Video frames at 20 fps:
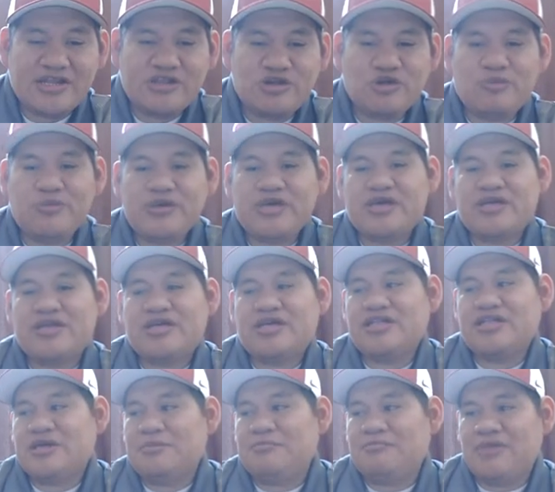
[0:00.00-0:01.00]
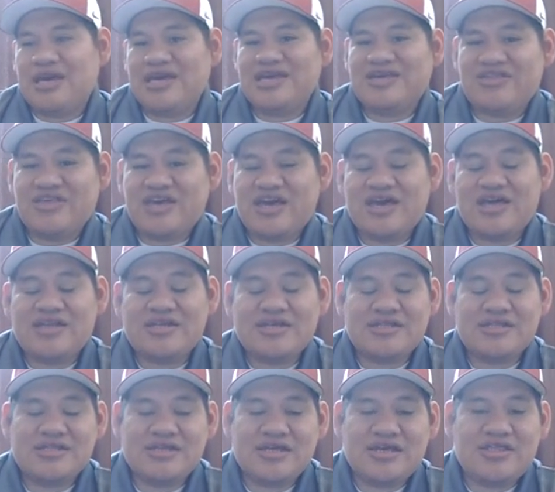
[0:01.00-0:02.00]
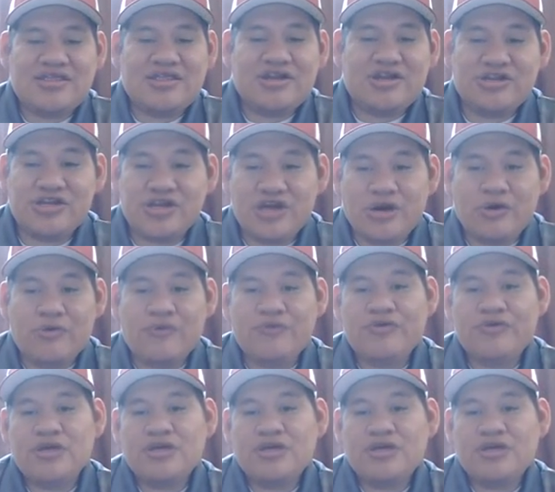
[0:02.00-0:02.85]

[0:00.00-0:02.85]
a little bit and then make that, and then there you go.